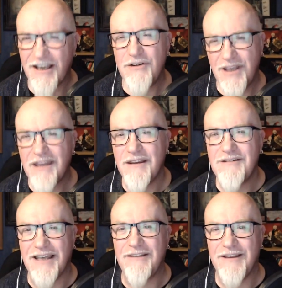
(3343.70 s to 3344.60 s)
oh yeah,
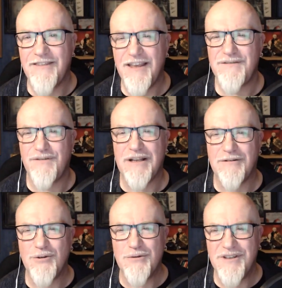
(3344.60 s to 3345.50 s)
okay, that's very
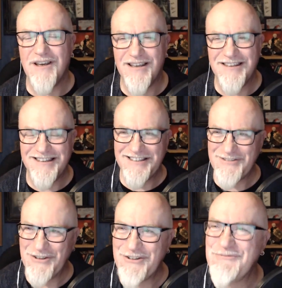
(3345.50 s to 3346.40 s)
cool. Yeah, that's
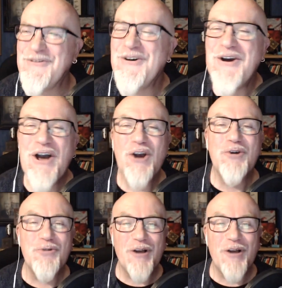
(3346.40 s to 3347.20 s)
good. Cool.